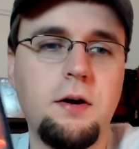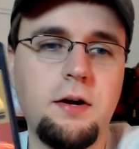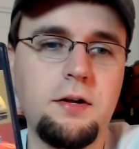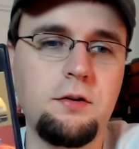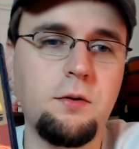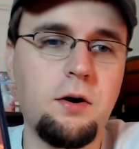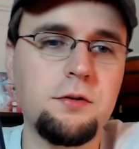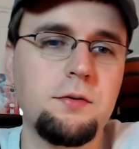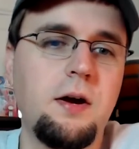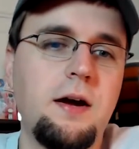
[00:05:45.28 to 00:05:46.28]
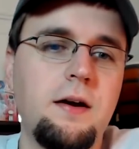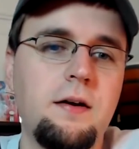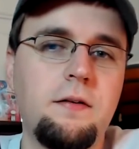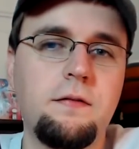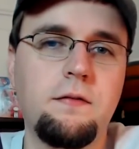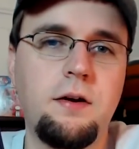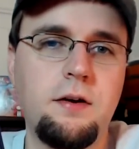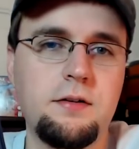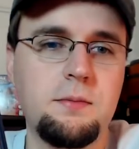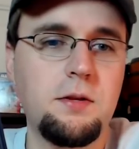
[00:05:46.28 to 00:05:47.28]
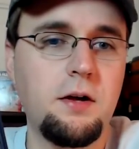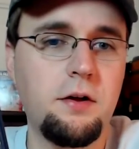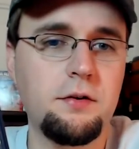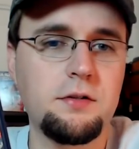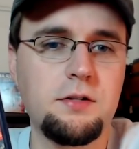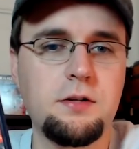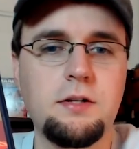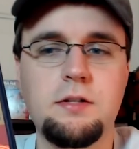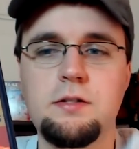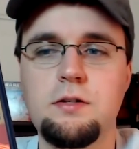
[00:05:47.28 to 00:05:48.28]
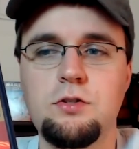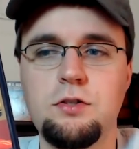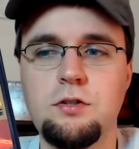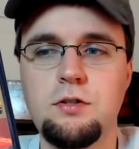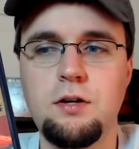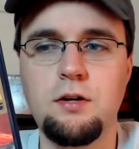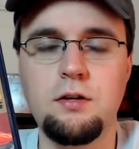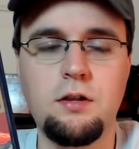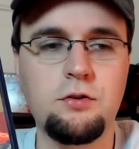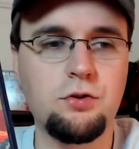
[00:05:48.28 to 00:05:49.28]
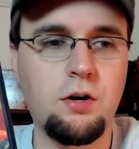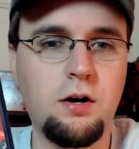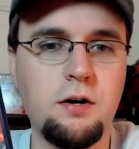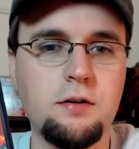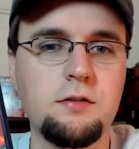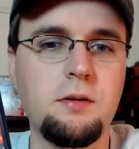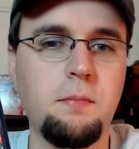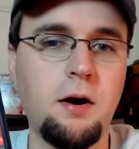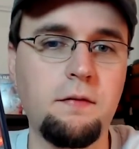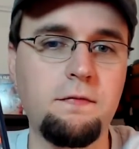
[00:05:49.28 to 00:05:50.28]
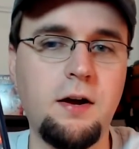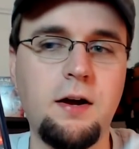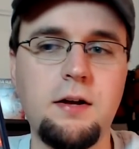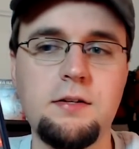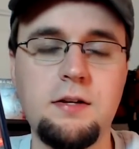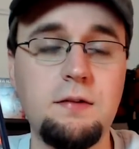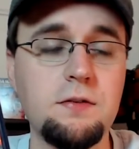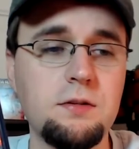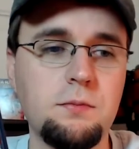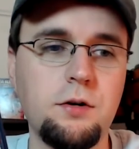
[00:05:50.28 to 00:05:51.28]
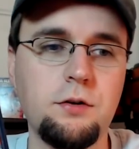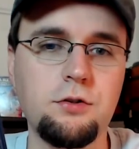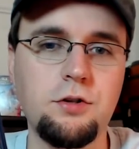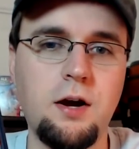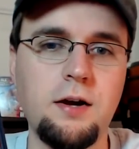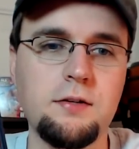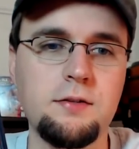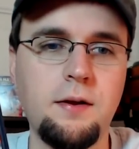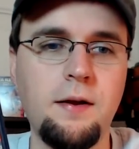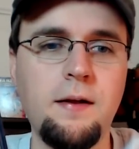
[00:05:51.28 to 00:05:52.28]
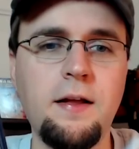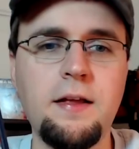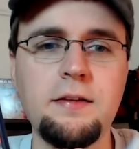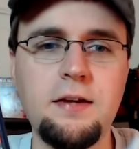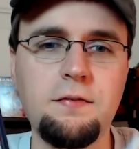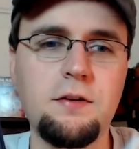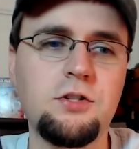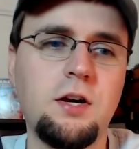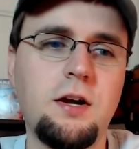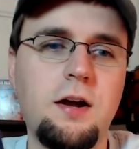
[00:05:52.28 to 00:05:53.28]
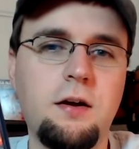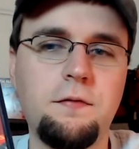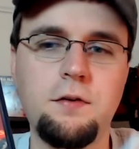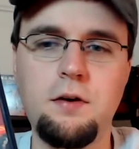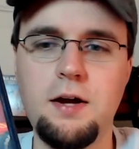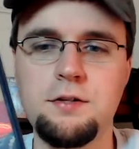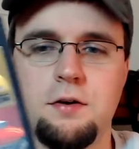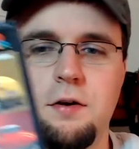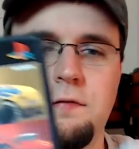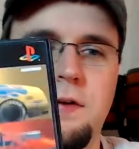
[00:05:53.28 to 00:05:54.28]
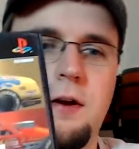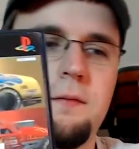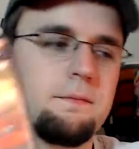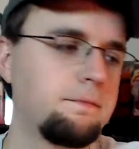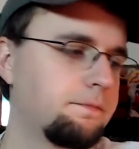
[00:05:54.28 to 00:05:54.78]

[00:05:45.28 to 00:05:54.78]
but you also have some of the other series, such as the trucks, the modifieds, and even some dirt tracks. Definitely check it out if you're a NASCAR fan.